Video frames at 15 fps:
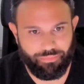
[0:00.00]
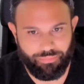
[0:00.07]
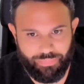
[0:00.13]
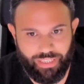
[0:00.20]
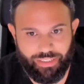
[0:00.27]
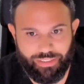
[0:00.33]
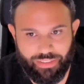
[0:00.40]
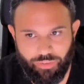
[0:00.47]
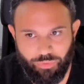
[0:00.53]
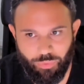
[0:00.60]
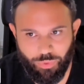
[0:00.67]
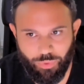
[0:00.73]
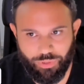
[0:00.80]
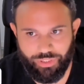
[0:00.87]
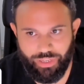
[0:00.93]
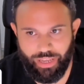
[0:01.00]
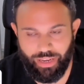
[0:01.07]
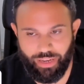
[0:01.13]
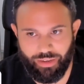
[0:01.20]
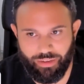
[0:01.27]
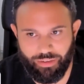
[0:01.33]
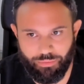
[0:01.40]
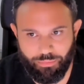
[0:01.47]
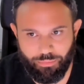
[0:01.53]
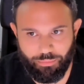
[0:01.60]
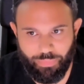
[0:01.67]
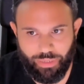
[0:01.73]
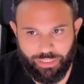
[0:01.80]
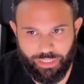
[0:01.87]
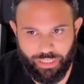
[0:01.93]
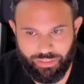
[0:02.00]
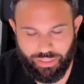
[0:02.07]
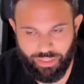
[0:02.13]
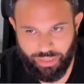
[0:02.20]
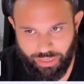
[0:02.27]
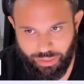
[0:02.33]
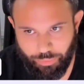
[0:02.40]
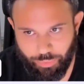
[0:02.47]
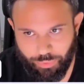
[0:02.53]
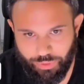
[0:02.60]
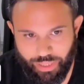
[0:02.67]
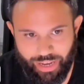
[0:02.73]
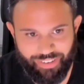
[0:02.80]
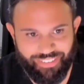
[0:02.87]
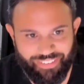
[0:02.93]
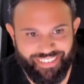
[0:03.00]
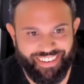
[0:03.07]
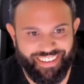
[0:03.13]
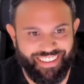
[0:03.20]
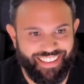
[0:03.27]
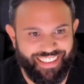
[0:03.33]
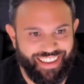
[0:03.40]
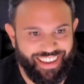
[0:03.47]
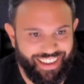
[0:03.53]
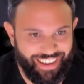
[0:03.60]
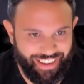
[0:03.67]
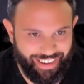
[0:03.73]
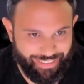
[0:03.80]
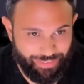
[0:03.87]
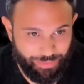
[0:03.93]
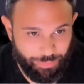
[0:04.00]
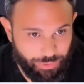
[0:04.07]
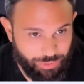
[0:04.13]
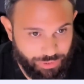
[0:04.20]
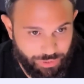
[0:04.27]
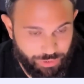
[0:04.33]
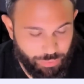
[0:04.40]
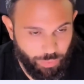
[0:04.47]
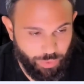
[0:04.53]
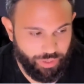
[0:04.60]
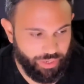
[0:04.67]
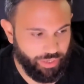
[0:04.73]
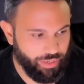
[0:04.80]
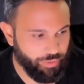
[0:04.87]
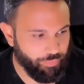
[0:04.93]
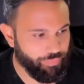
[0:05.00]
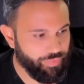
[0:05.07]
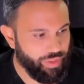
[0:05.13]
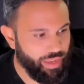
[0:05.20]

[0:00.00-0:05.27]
that stuff was like majestically put down, and it was just working.